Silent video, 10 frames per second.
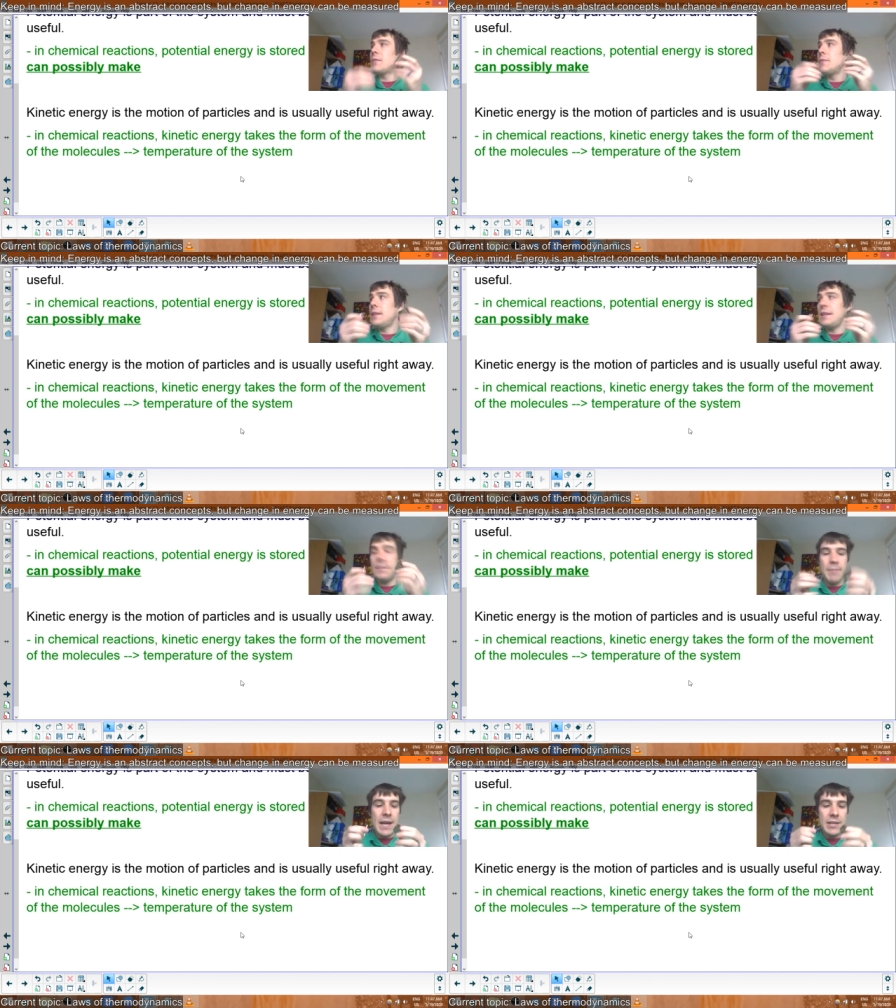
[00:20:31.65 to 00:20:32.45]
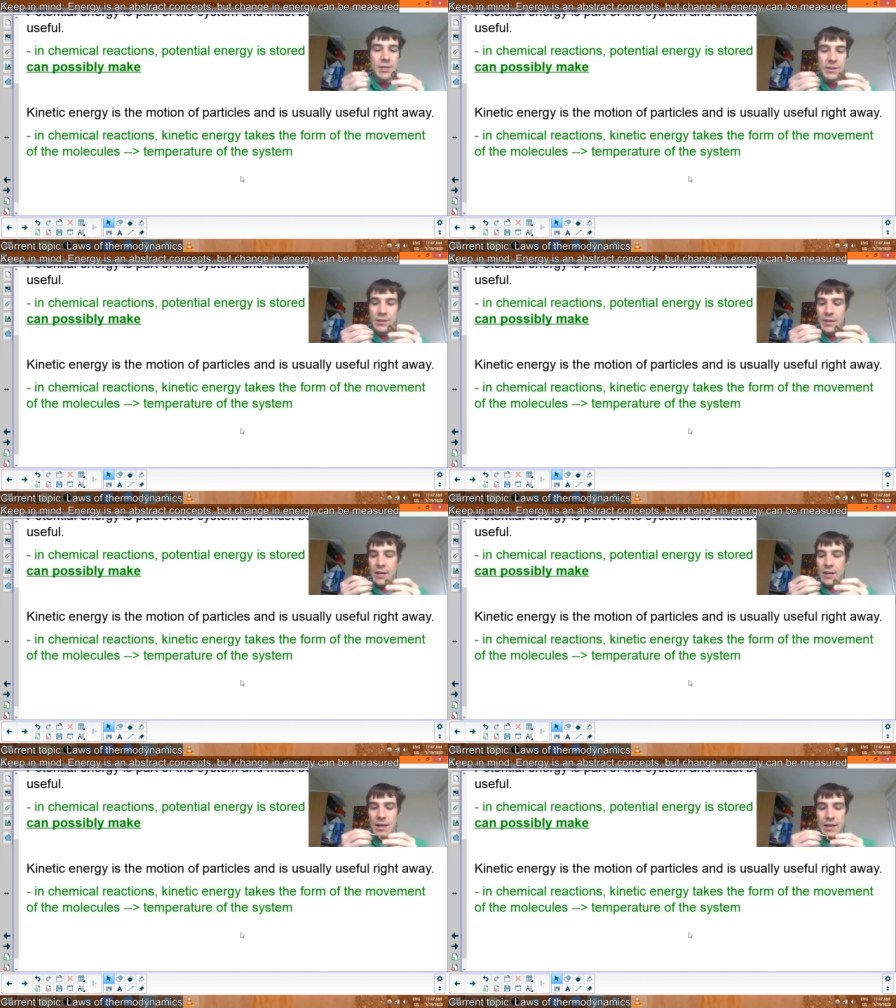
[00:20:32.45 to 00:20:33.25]
With these matches,
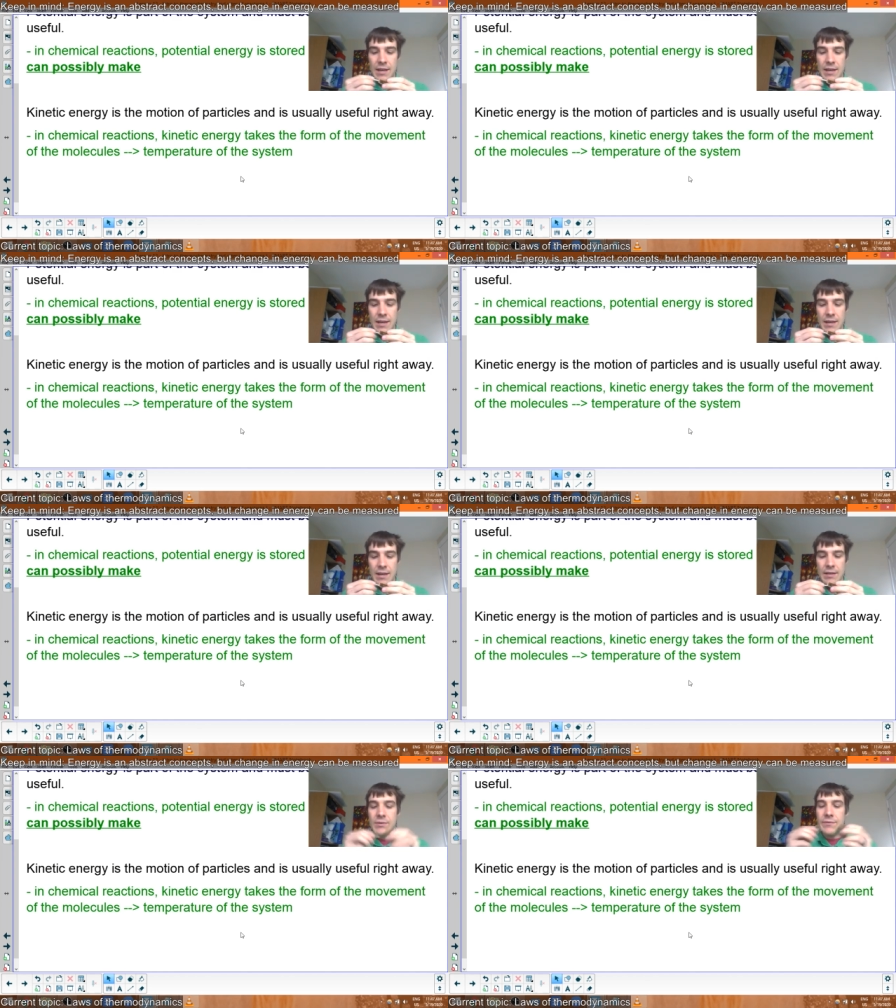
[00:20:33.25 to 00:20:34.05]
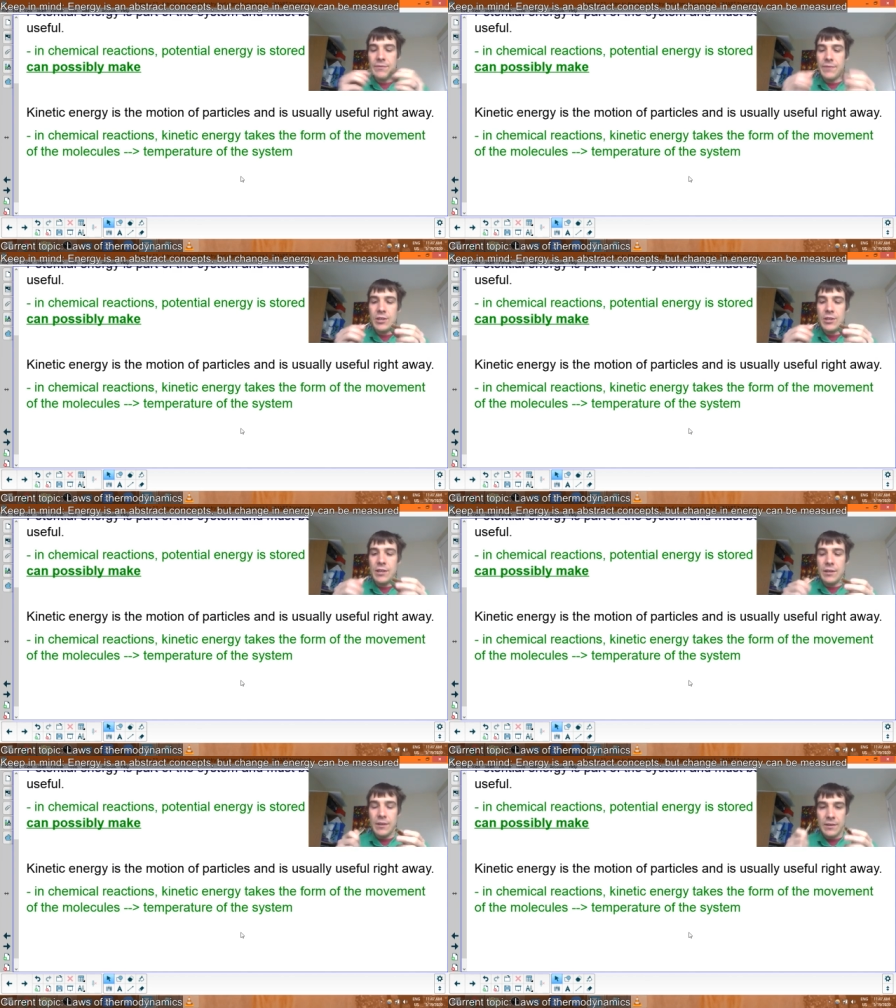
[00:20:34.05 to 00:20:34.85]
I use
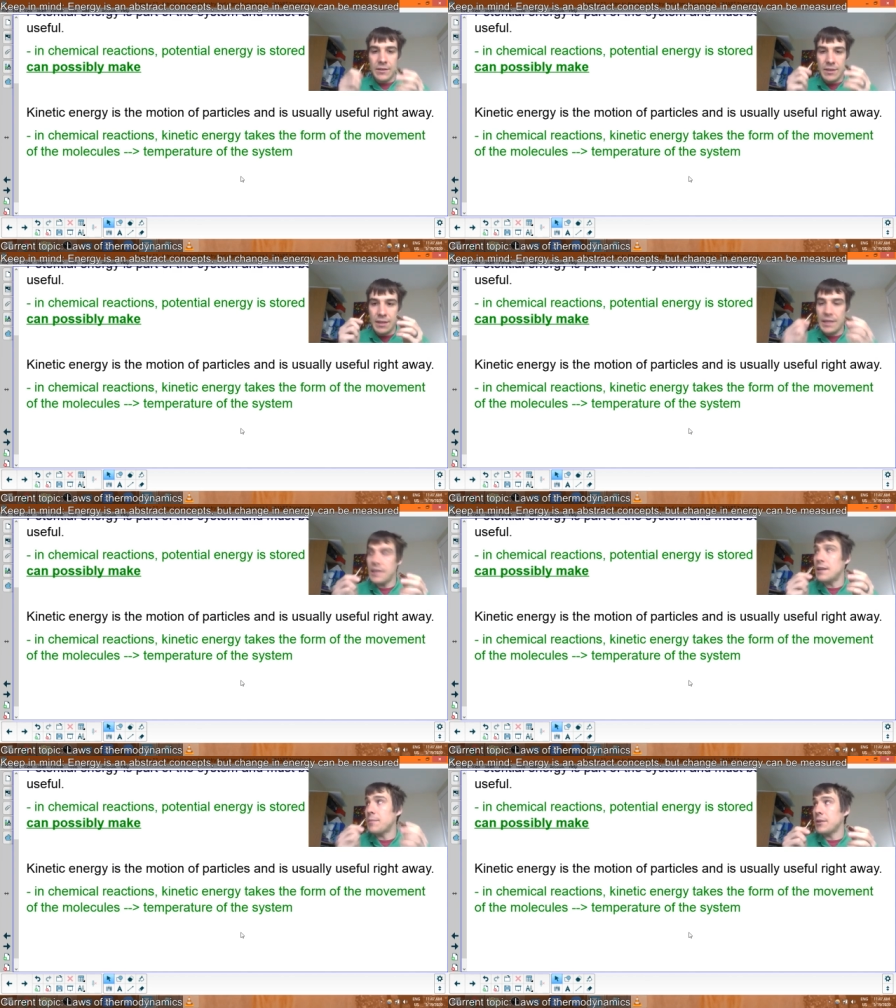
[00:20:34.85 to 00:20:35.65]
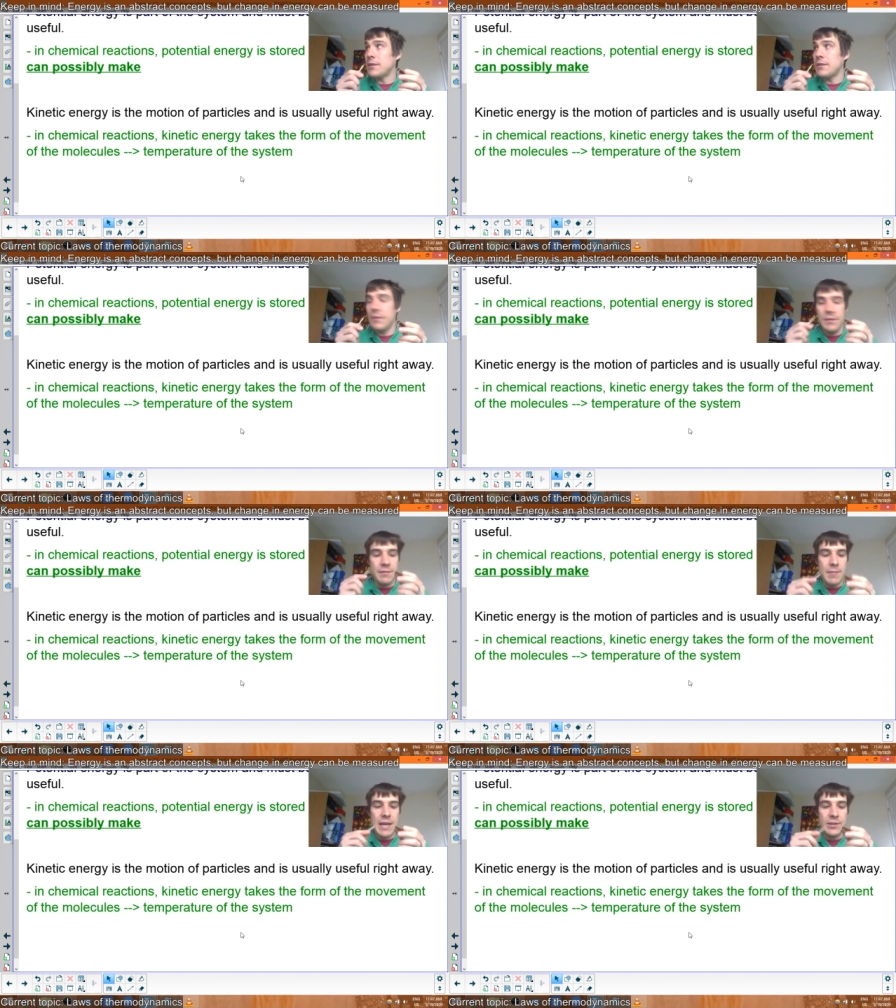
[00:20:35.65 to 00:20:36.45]
friction to heat up the
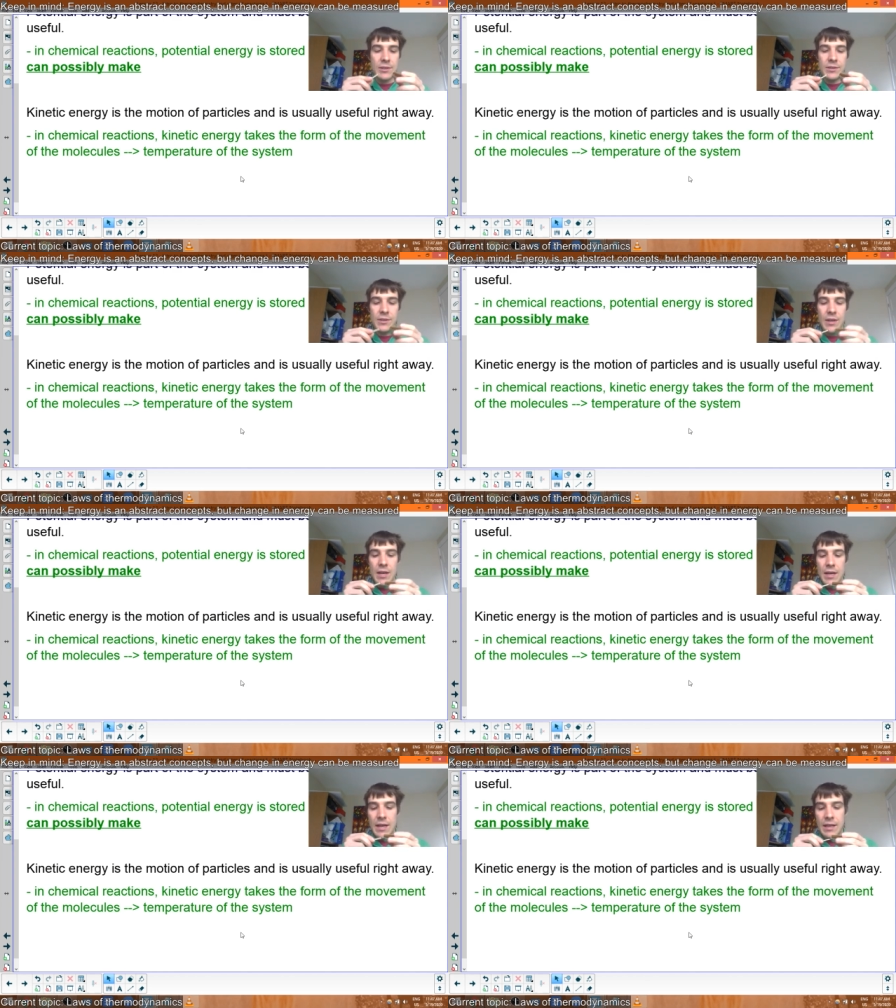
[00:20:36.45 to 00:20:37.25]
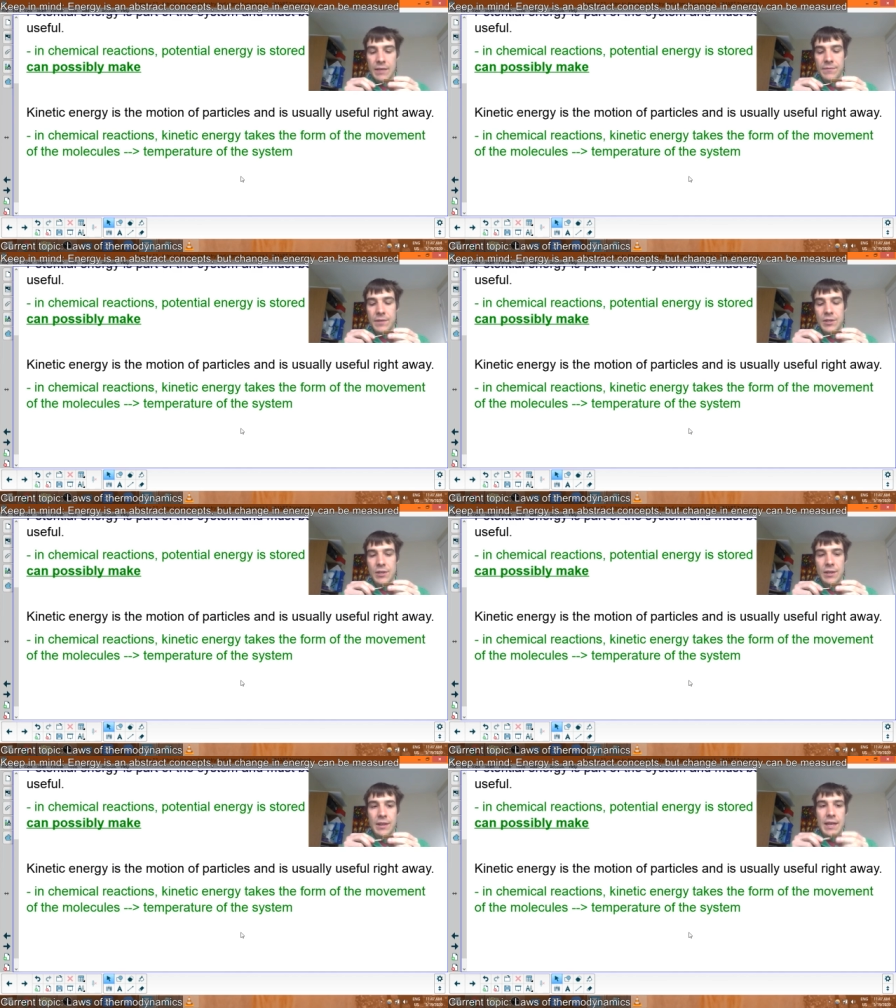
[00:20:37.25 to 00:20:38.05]
matches. And that
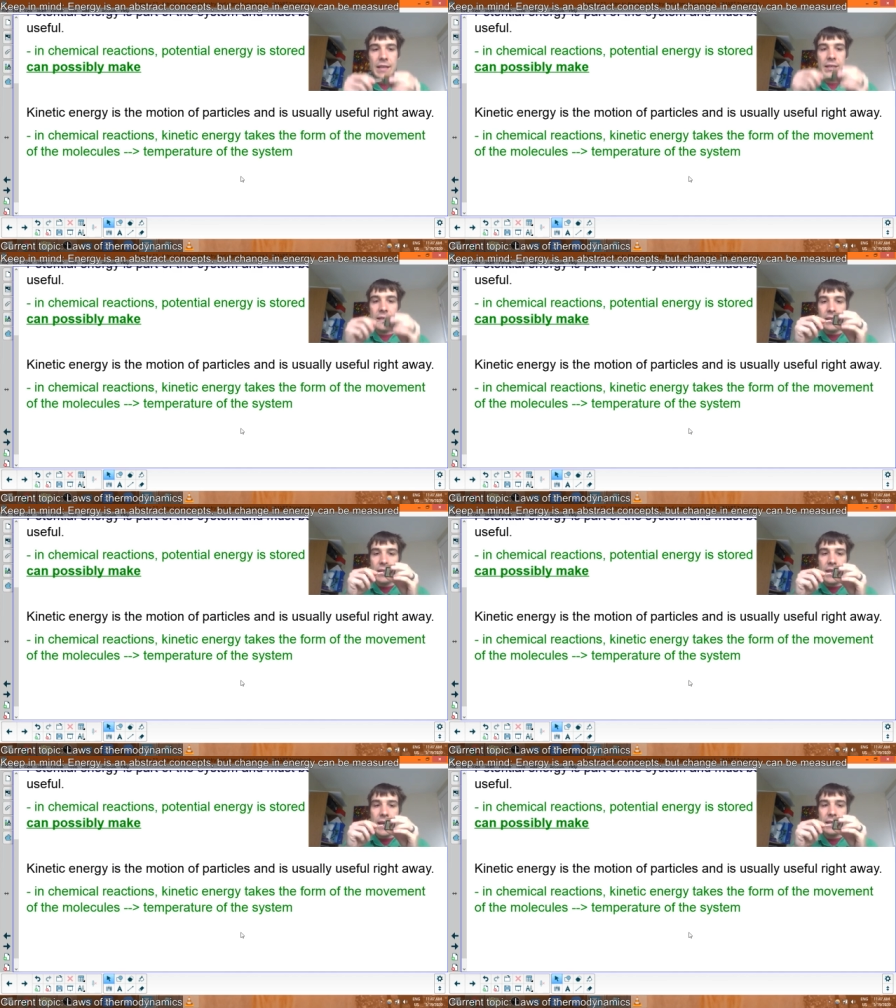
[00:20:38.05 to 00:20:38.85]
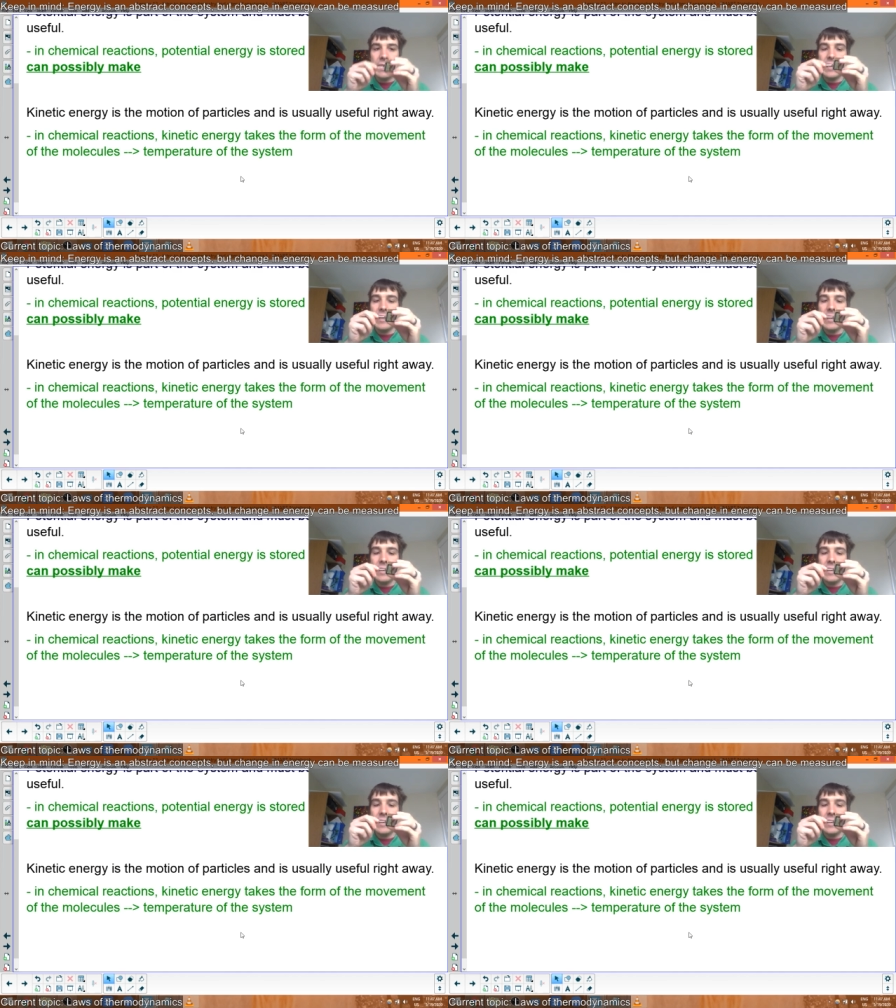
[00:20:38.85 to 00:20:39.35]
friction, that kinetic